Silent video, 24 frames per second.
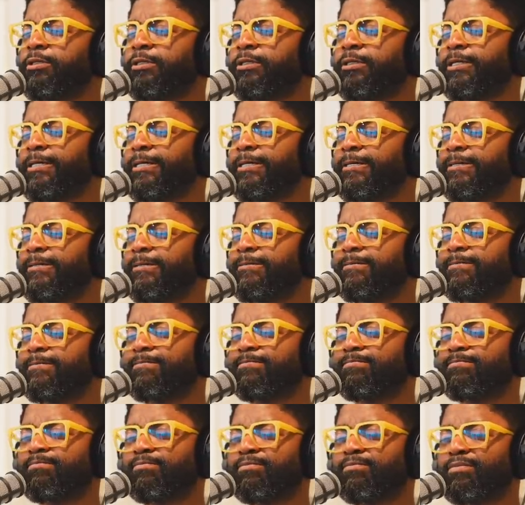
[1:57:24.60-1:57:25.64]

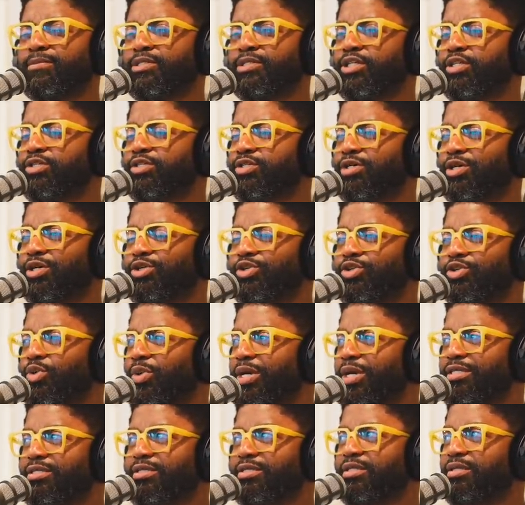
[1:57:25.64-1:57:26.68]
um, just
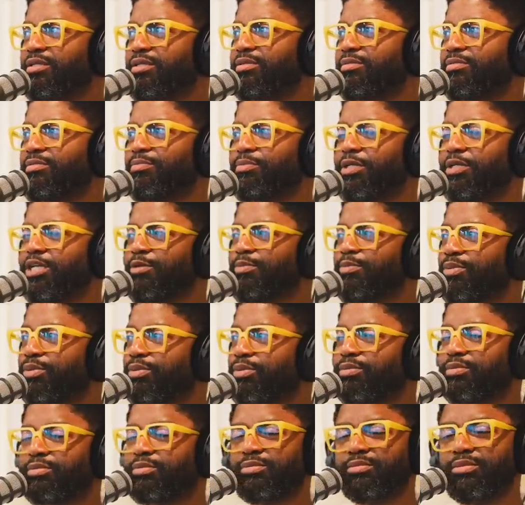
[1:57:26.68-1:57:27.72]
anointed
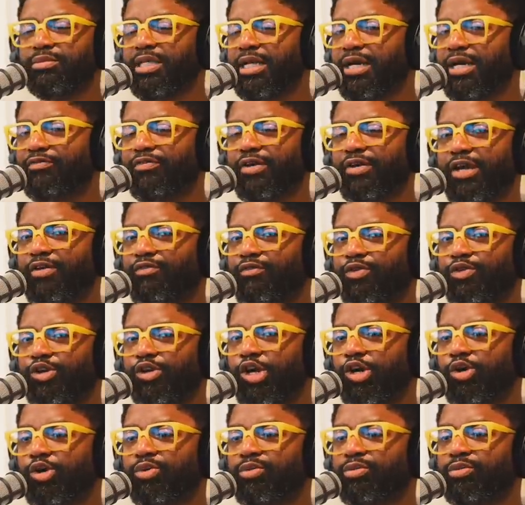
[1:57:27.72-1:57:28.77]
people that I've ever
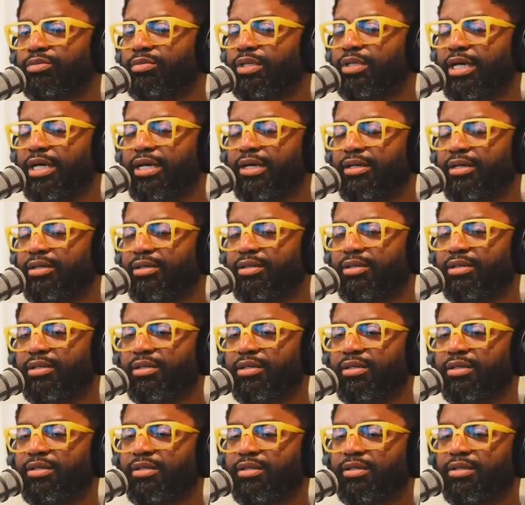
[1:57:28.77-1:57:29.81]
known. And
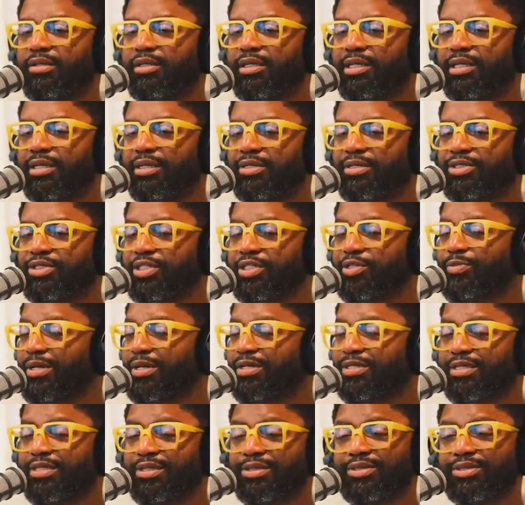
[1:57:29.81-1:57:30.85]
uh, she's my
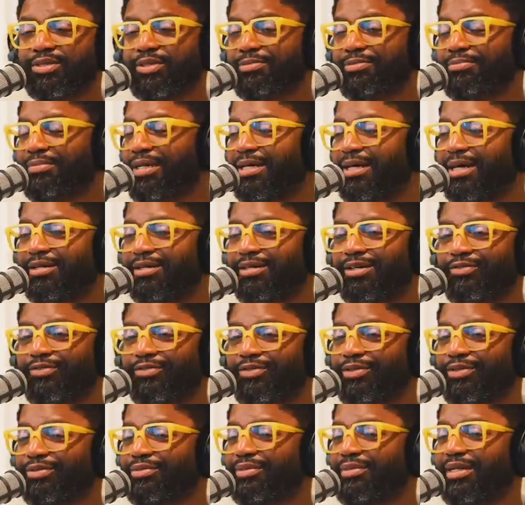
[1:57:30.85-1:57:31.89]
sister, and I love
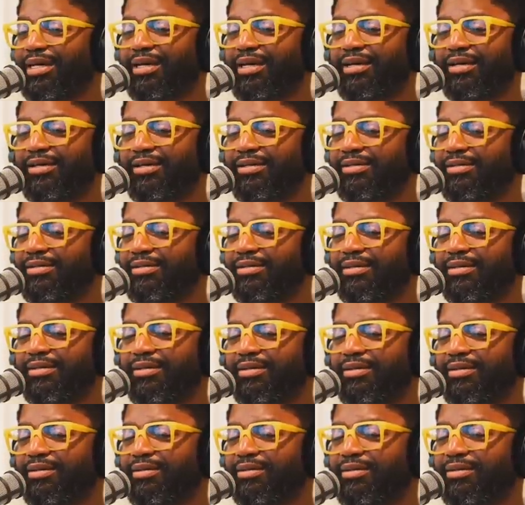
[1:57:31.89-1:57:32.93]
her. And
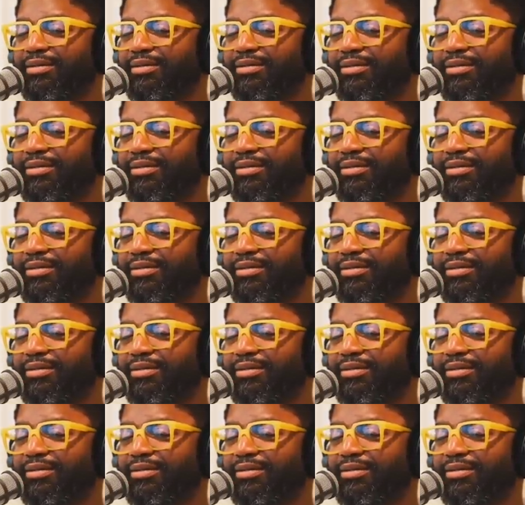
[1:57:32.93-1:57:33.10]
uh,